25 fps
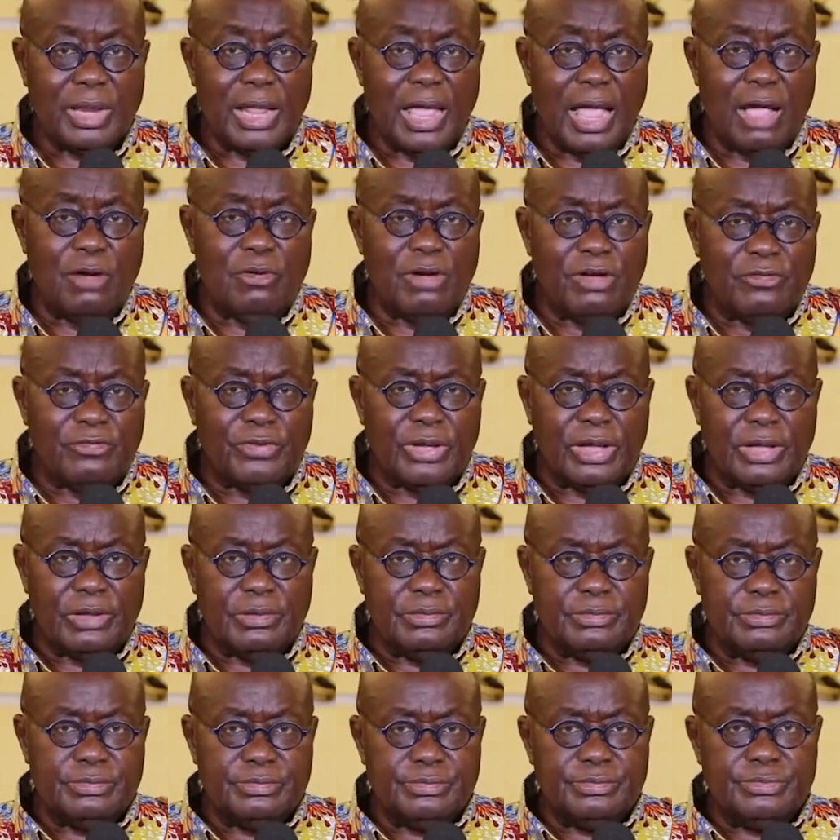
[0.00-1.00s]
However,
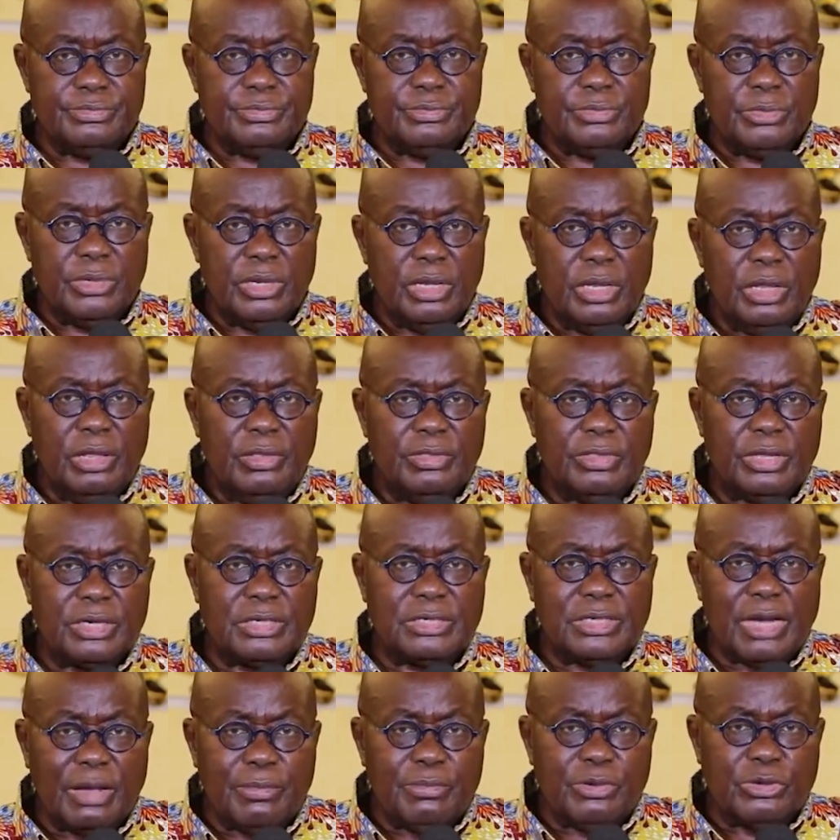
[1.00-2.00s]
the
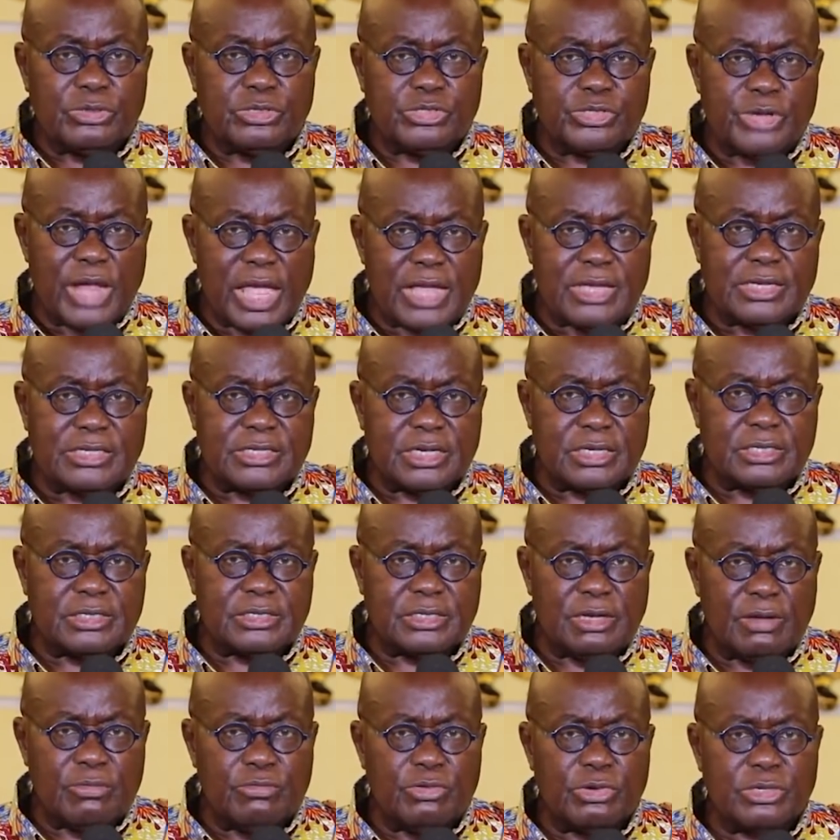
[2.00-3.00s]
double-track
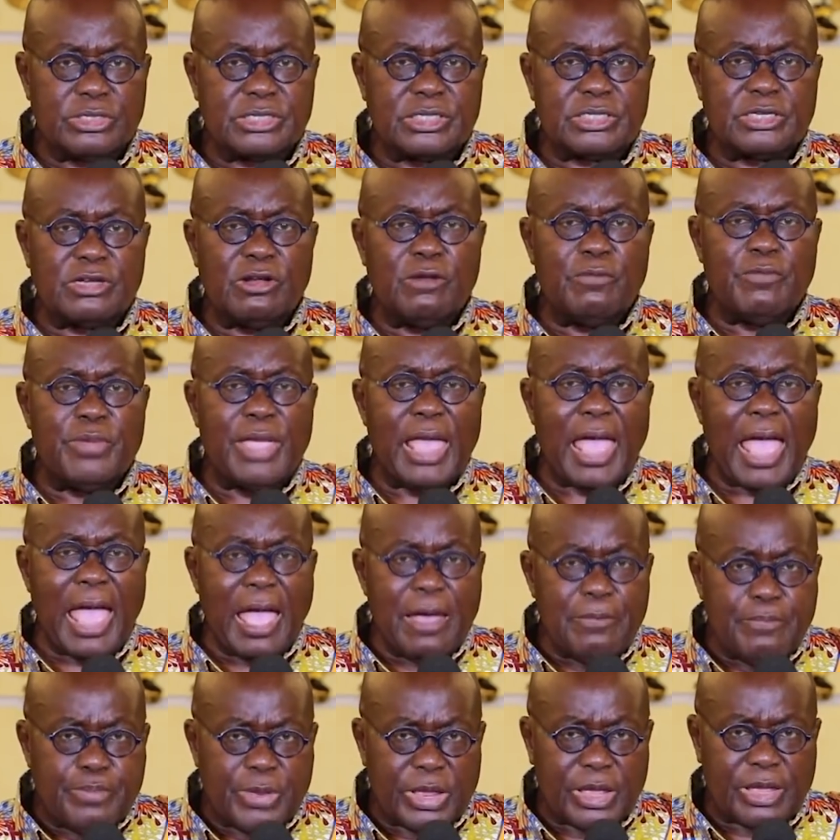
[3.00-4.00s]
system will still be
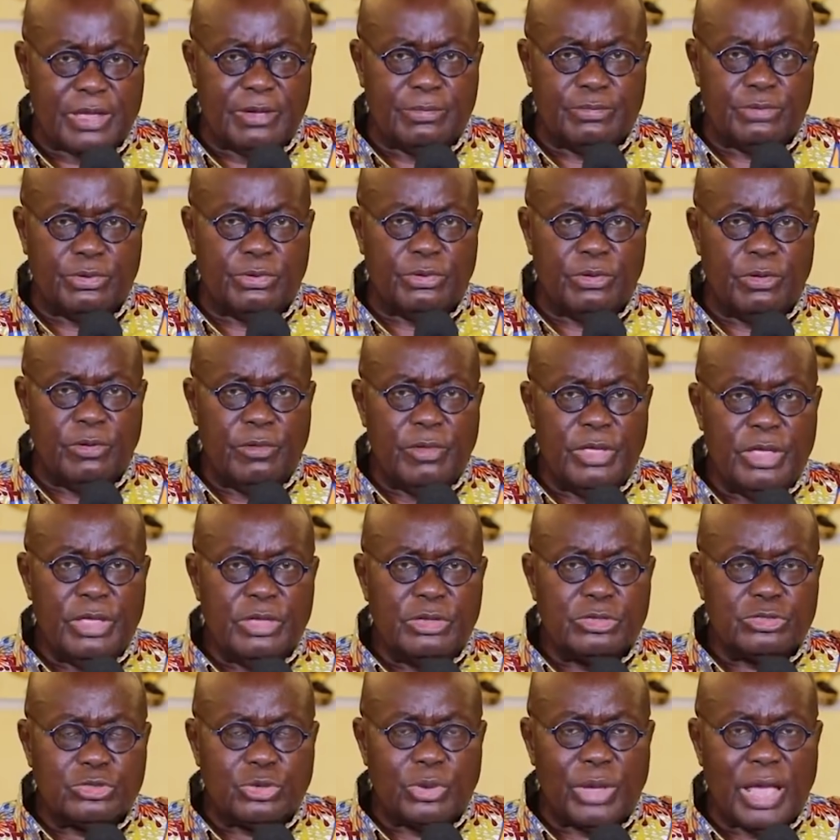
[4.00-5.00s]
applicable
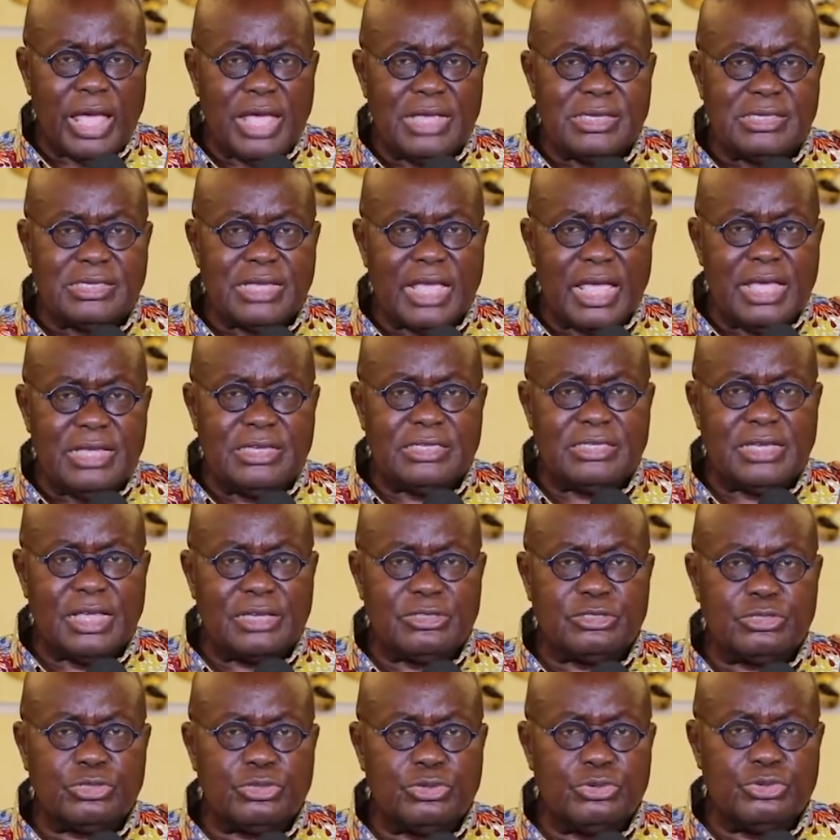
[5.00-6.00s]
to
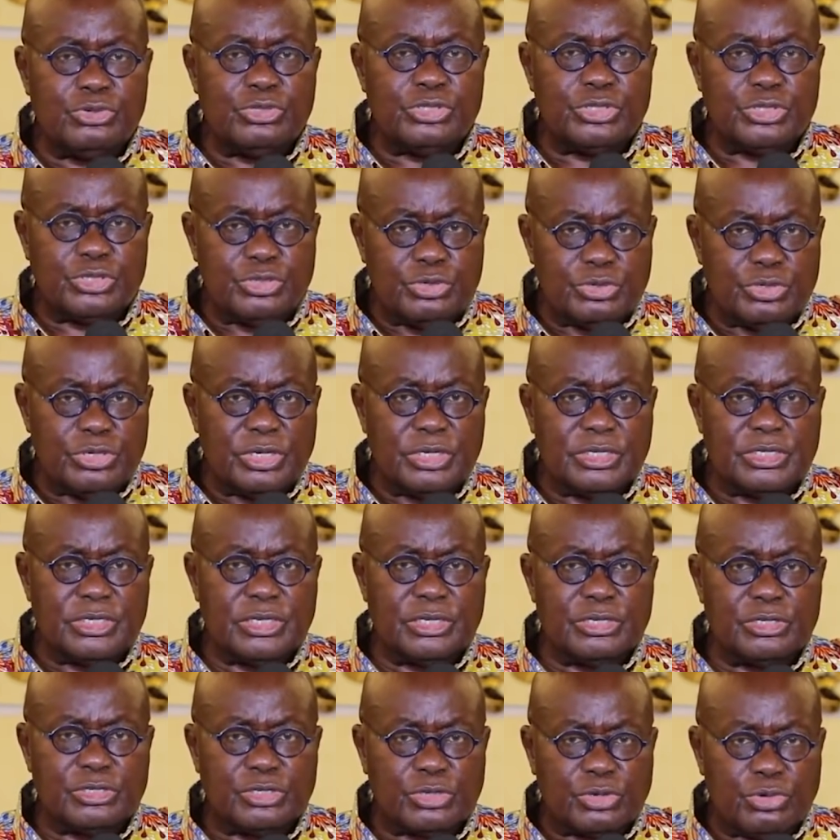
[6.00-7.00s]
SHS 2 students
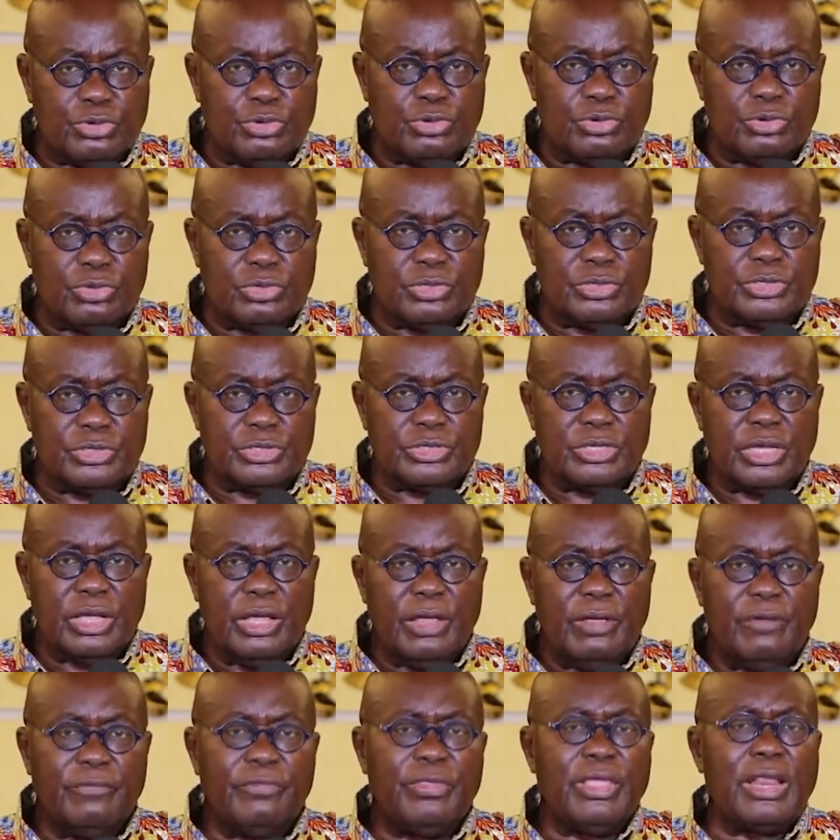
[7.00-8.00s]
in schools
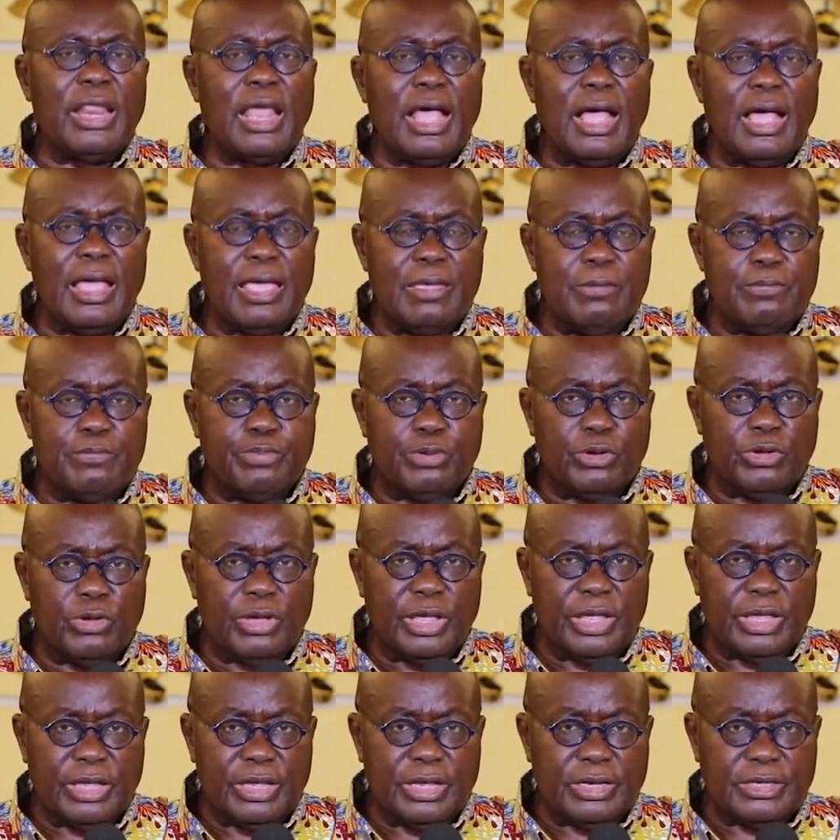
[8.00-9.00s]
that are
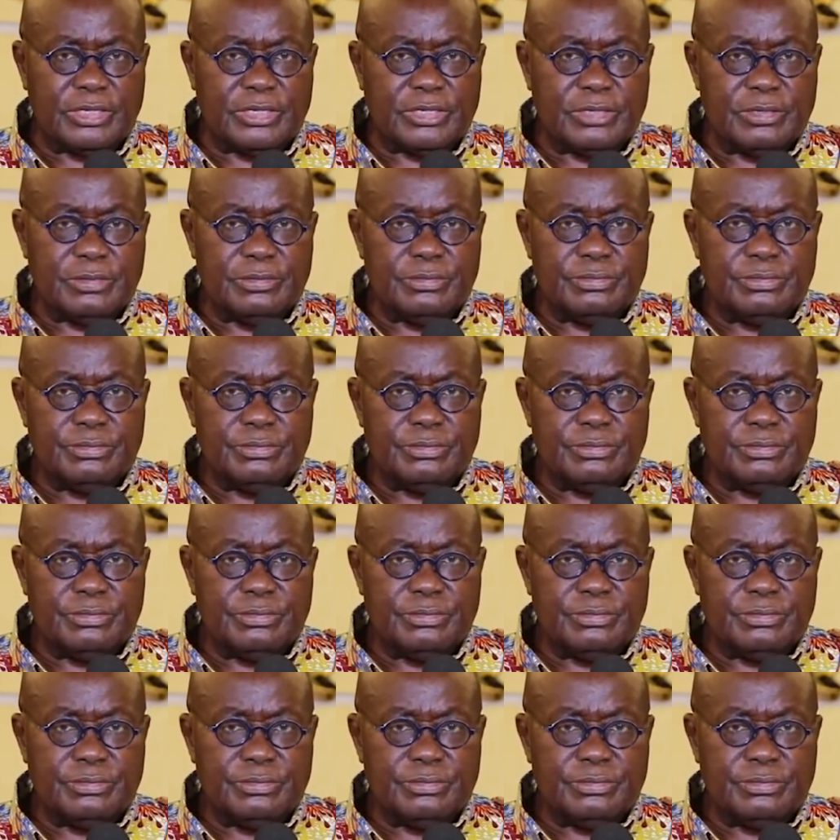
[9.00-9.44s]
employing it.